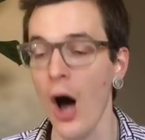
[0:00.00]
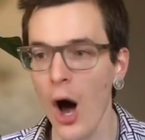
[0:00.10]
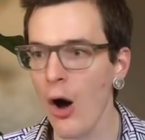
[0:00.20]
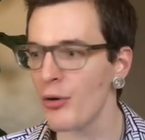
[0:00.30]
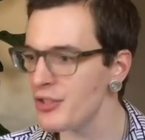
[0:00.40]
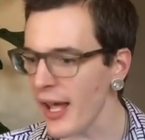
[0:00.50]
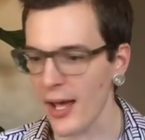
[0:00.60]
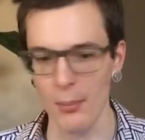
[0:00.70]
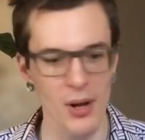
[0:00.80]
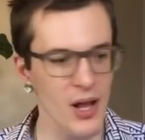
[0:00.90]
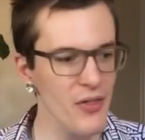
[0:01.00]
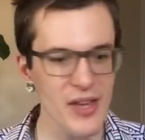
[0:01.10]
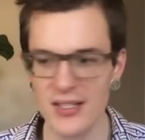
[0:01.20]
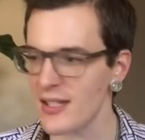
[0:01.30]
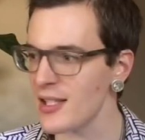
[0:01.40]
oh damn,
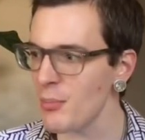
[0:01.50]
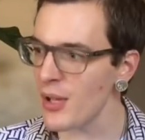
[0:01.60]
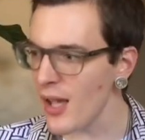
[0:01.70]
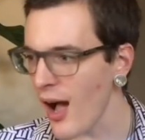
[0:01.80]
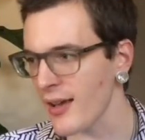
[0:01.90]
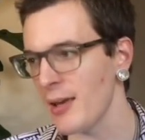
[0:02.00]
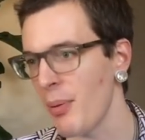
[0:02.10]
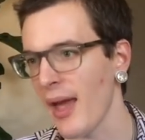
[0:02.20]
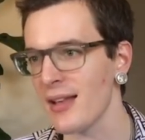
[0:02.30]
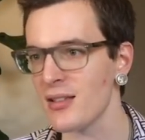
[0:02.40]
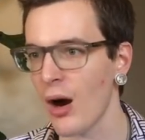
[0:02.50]
these Issey Miyake pants